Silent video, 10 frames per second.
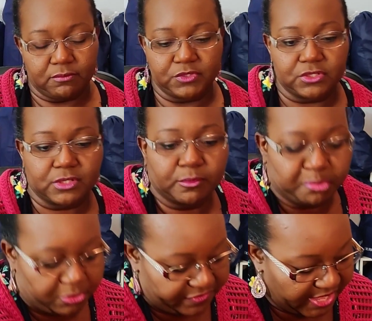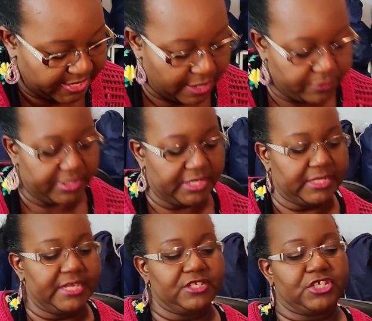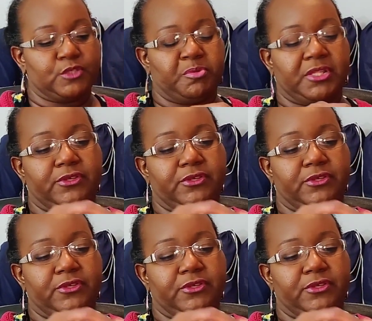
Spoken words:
I'm just going to pull that out and let it just be a